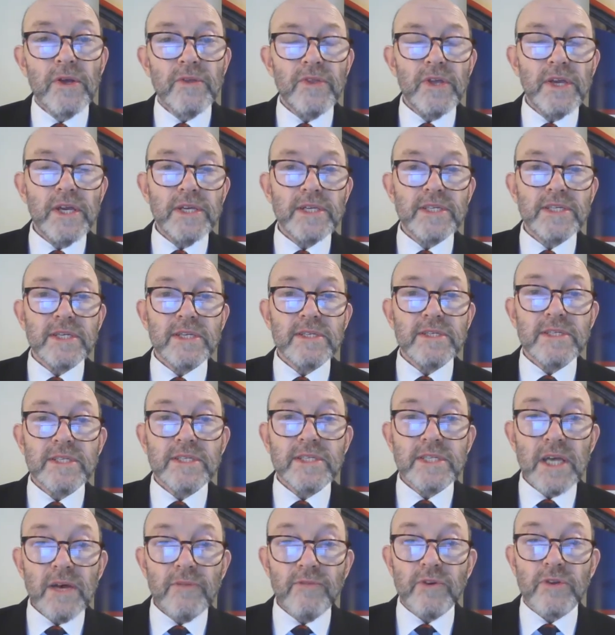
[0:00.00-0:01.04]
These
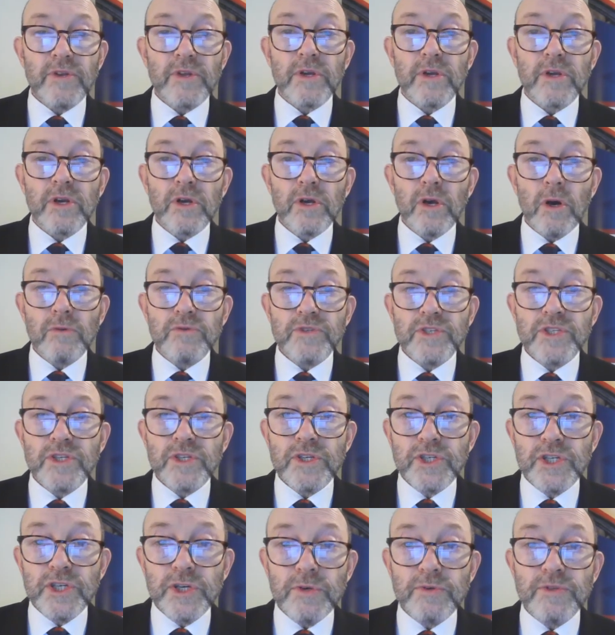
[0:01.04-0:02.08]
seven
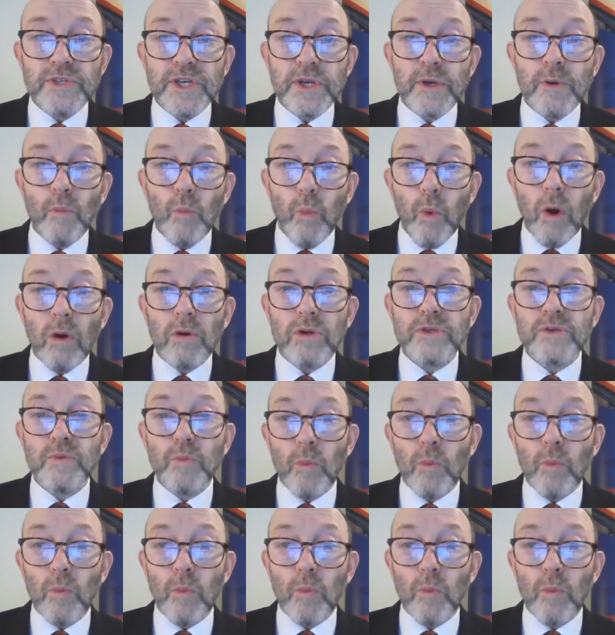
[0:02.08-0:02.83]
constituting what